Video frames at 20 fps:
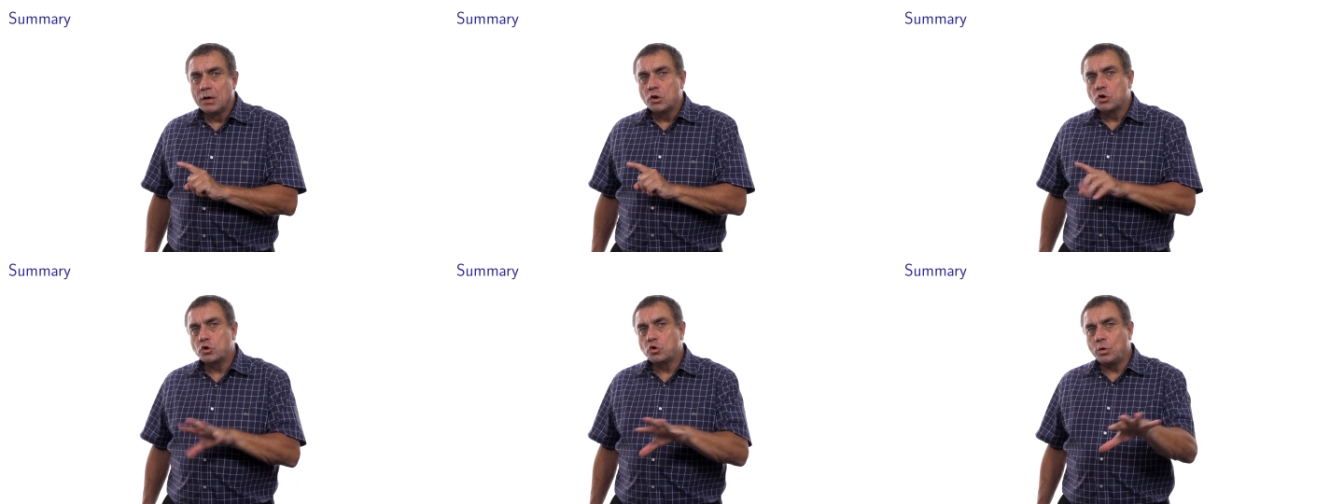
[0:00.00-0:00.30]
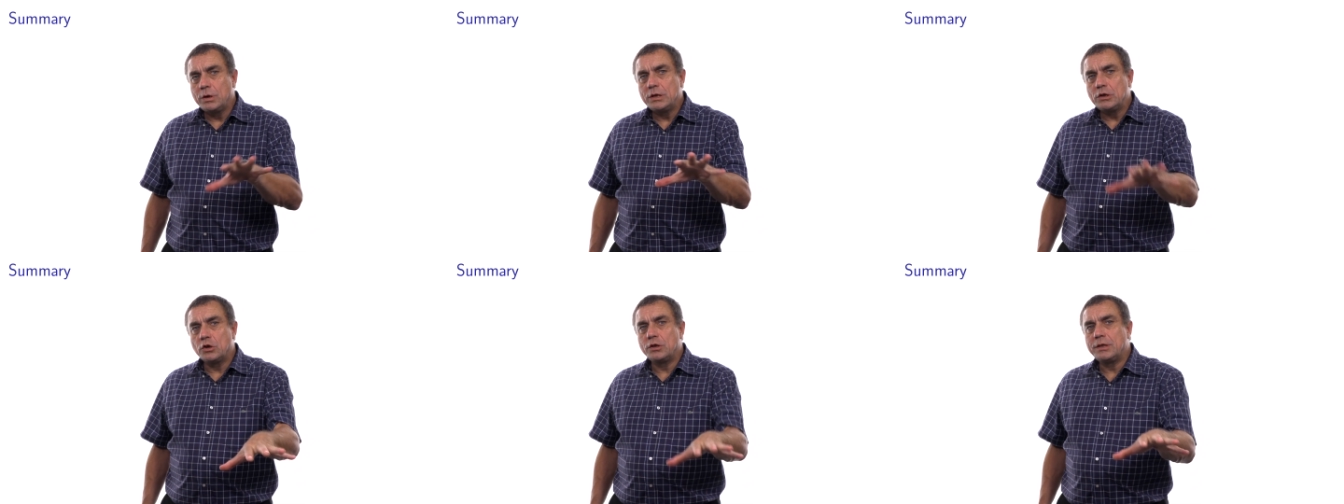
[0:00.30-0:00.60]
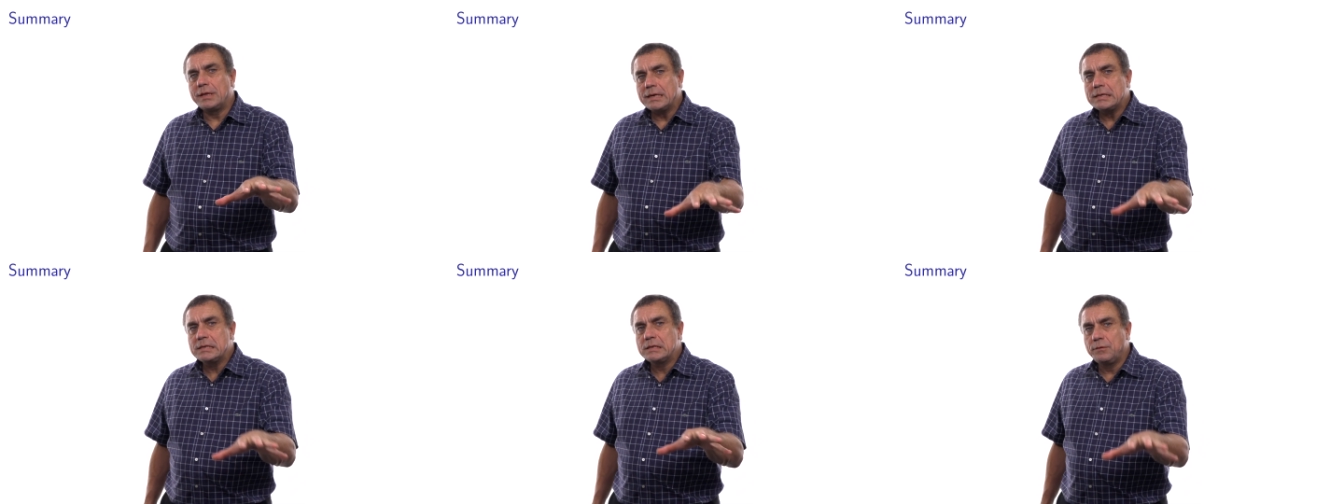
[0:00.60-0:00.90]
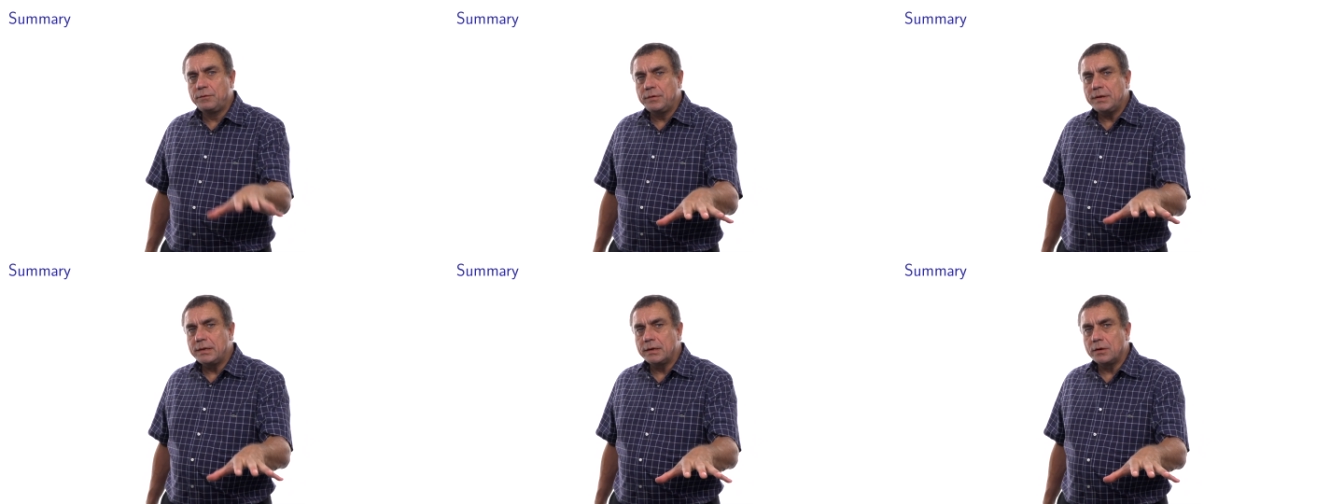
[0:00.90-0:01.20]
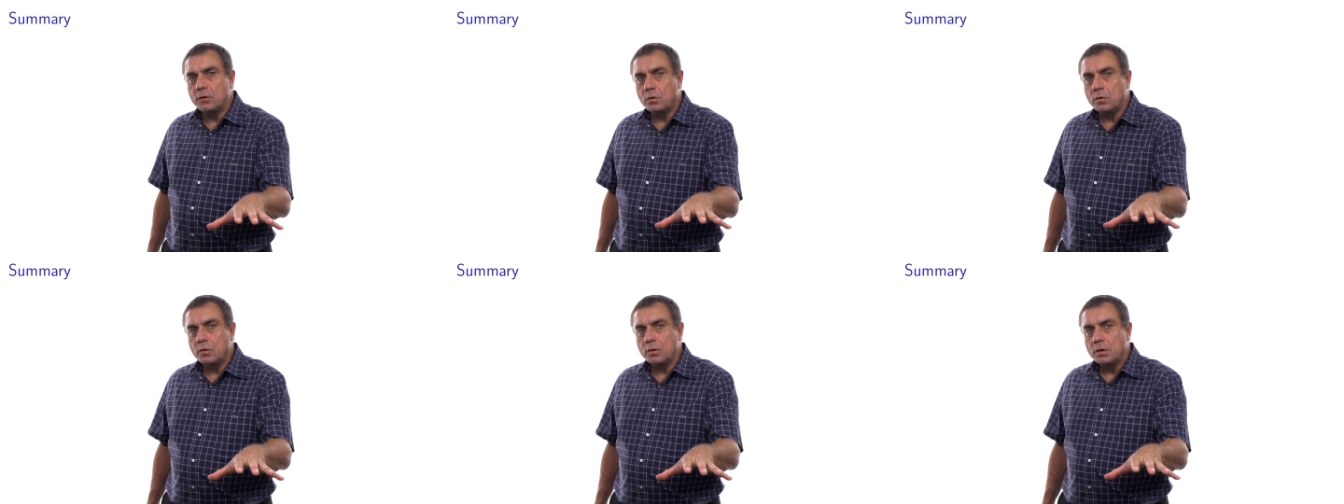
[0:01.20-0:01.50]
So in the next
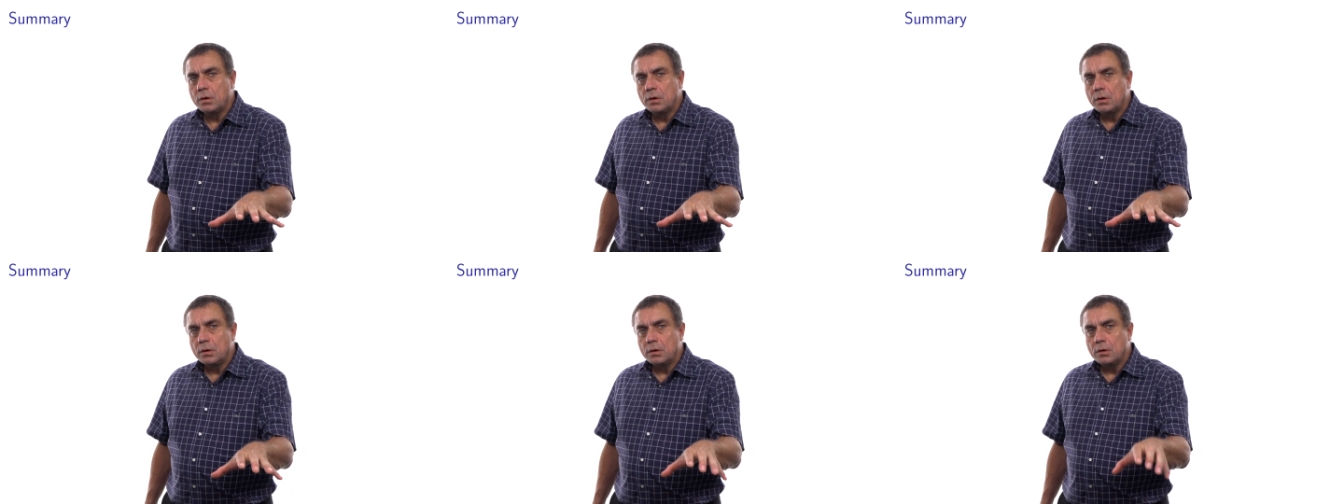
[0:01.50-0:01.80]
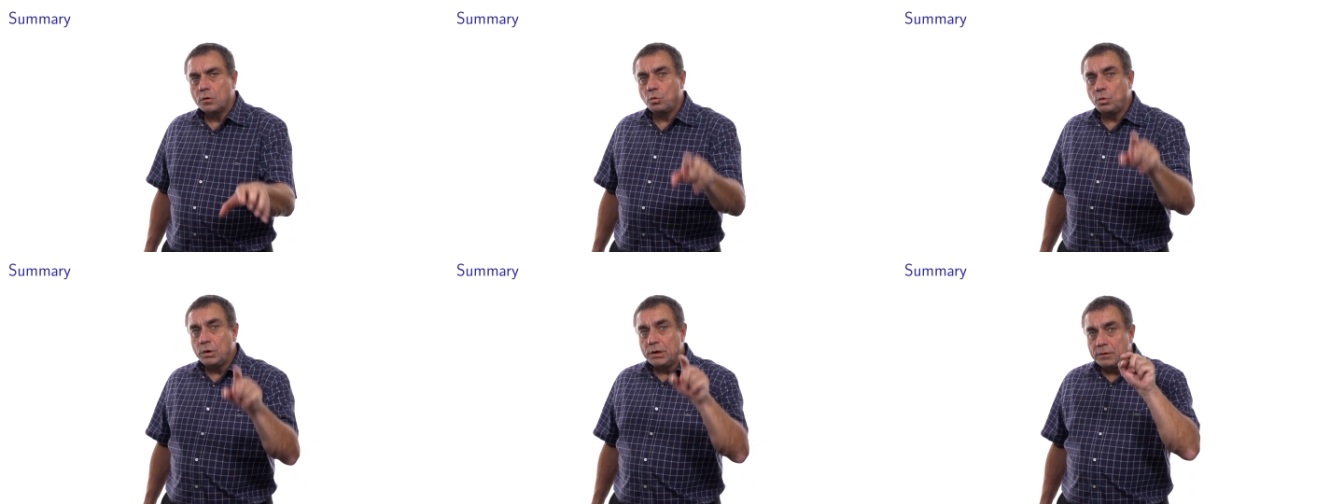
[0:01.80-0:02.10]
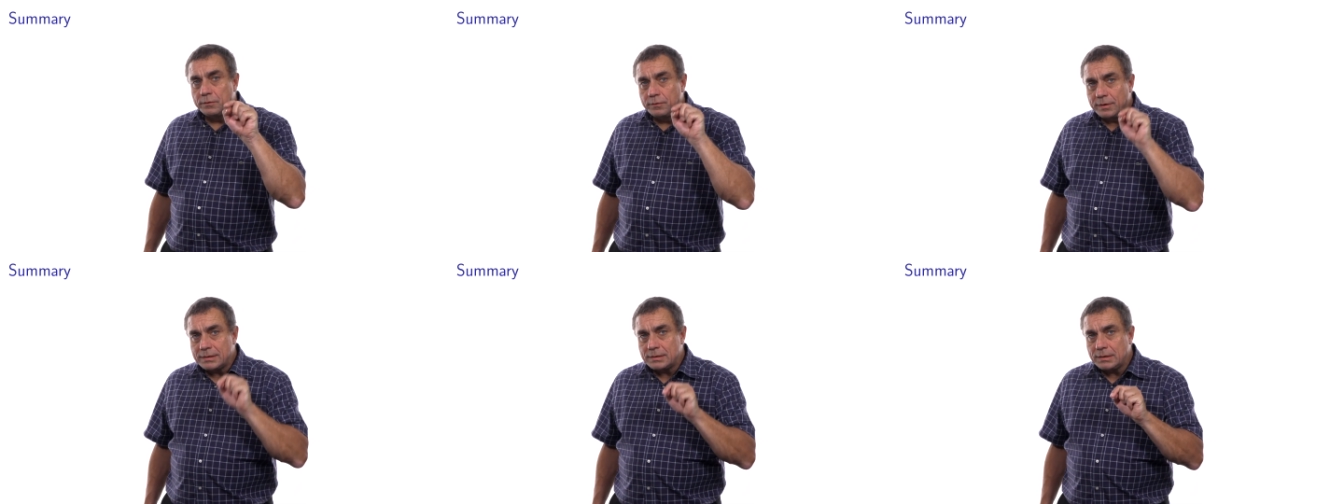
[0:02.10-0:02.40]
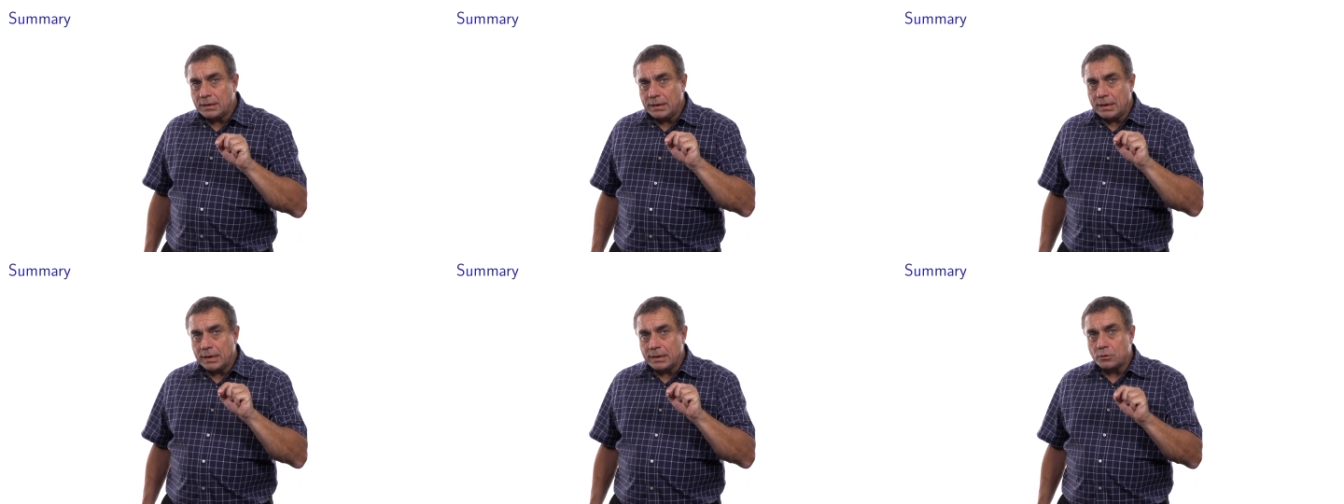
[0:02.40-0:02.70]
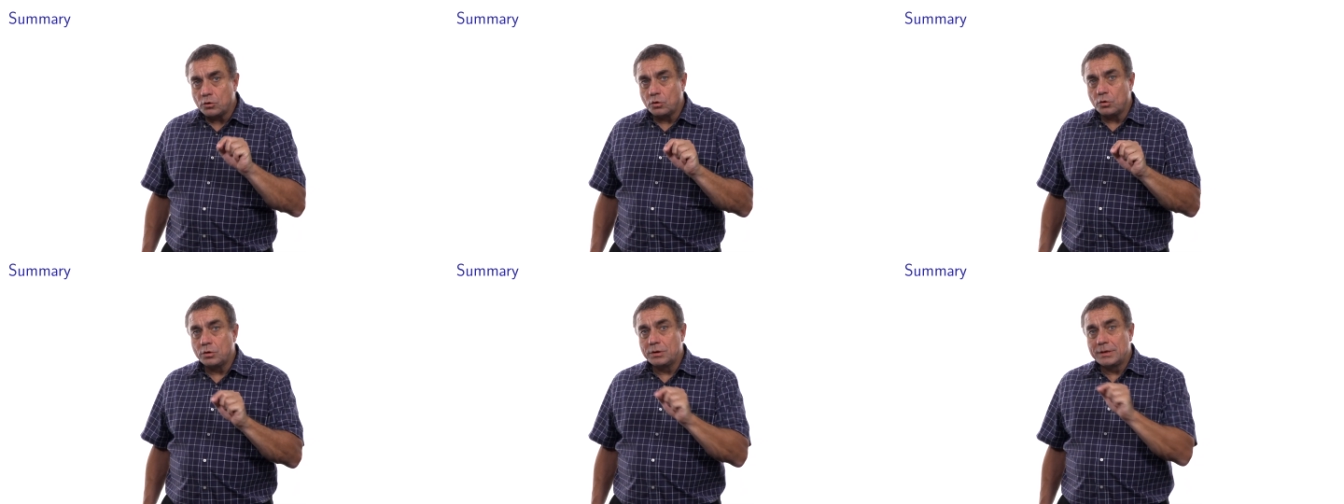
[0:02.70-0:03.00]
video, we
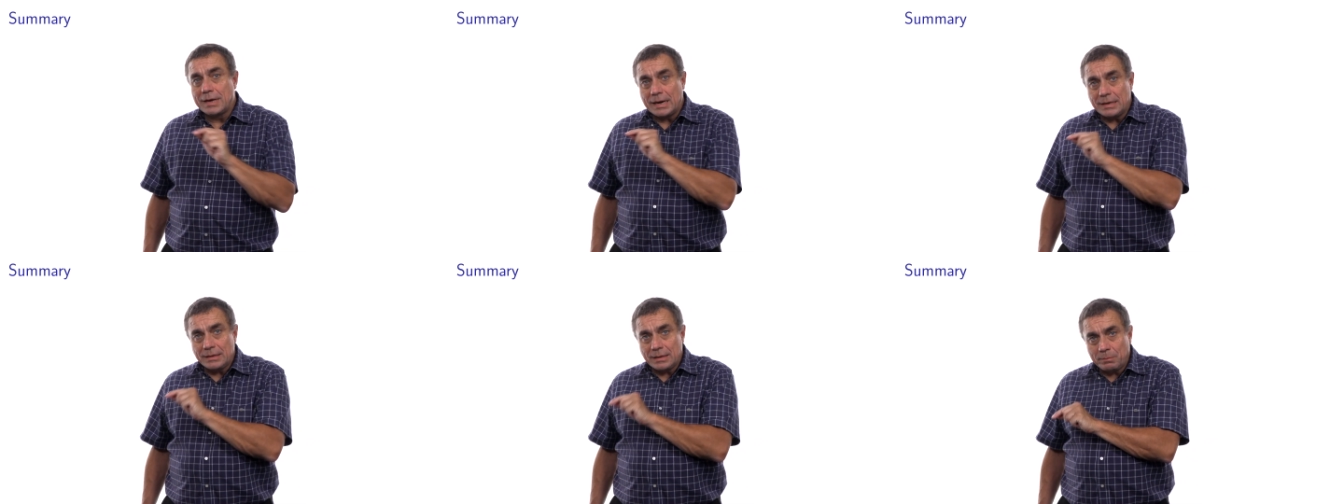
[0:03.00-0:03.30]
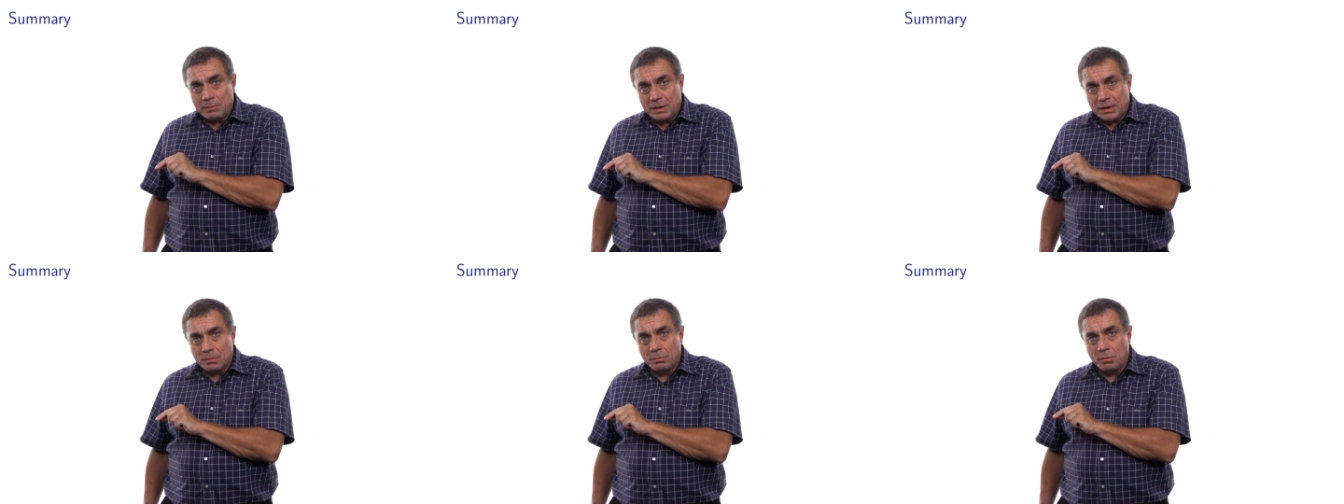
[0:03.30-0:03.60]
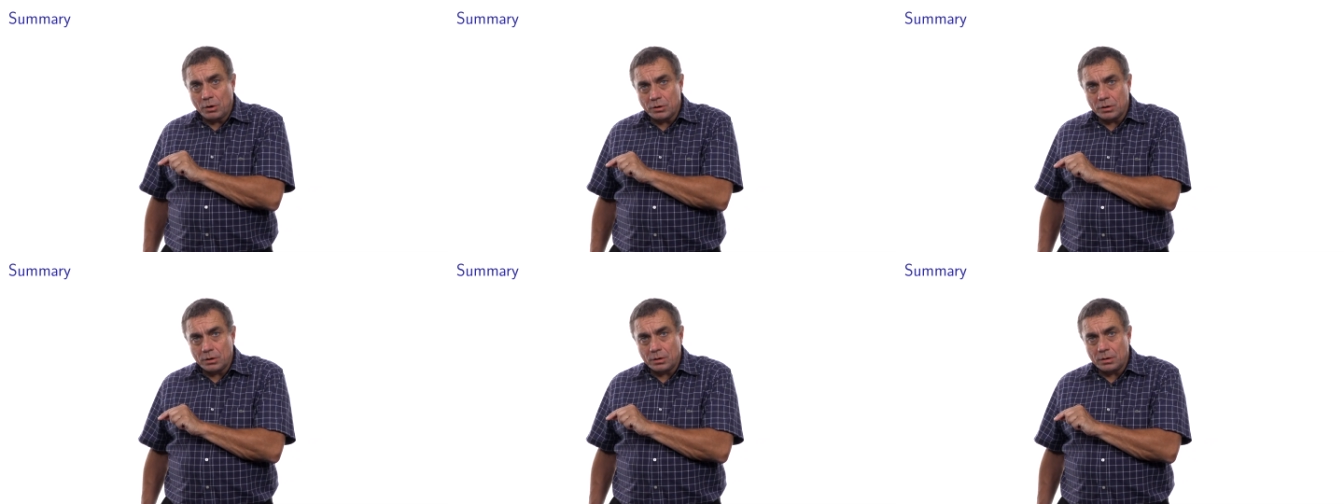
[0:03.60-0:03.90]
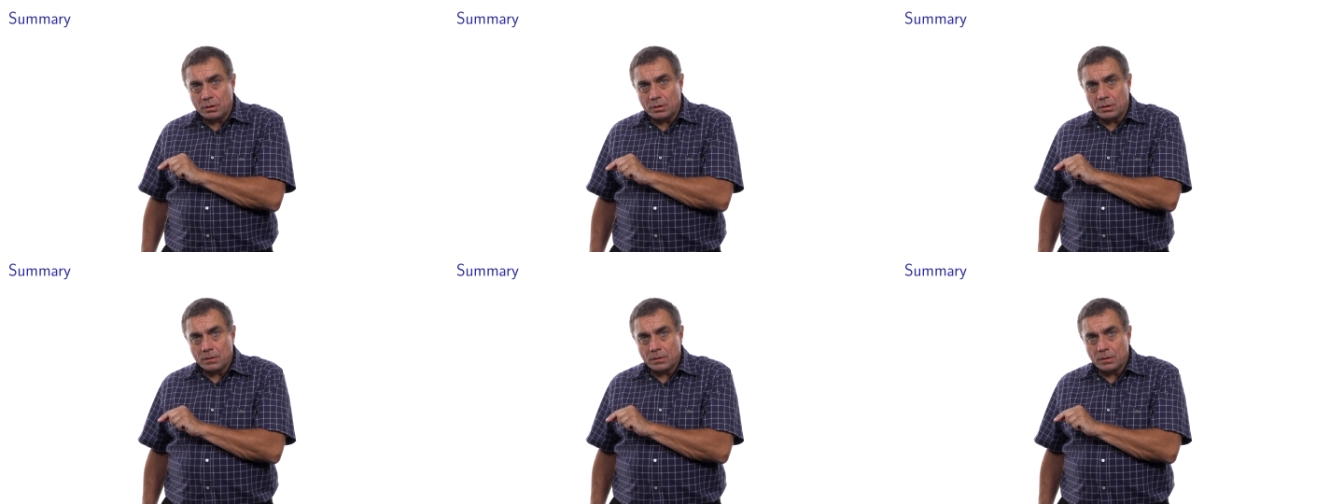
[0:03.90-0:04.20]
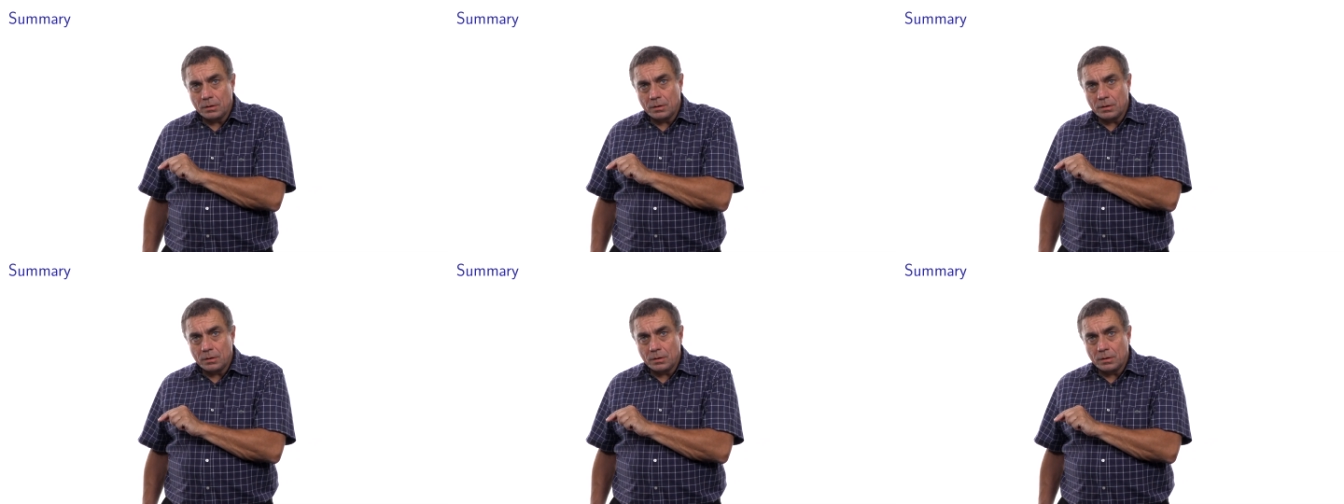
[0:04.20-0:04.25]
investigate a dynamic model